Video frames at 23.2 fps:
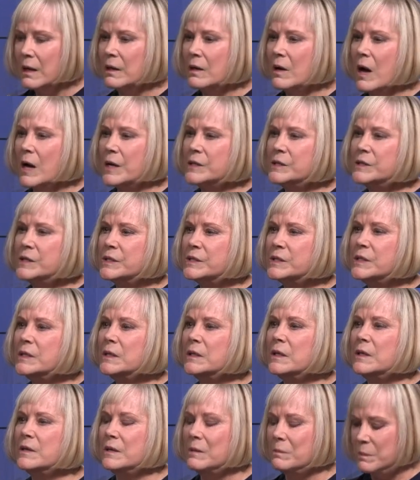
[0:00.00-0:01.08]
God is
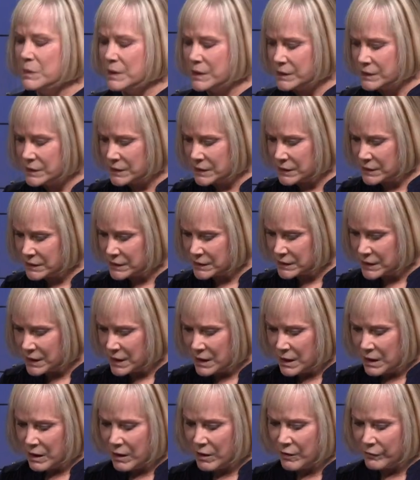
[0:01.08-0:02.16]
still in the business
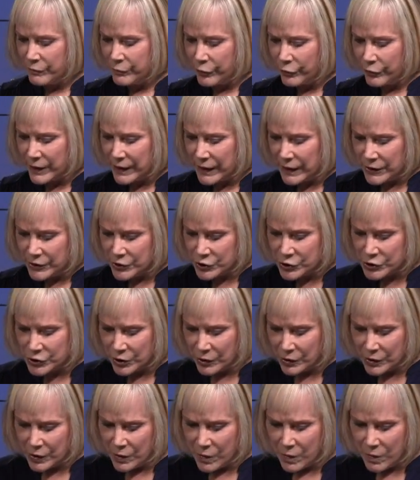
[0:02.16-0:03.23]
of bringing
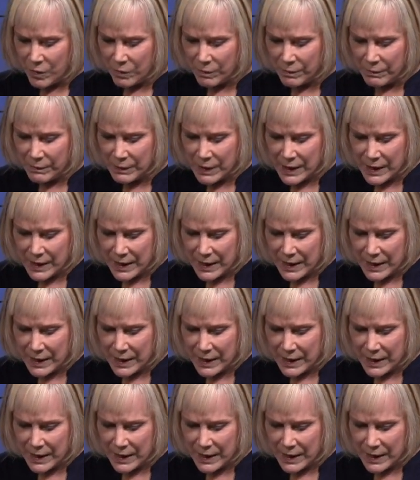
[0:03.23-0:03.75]
shalom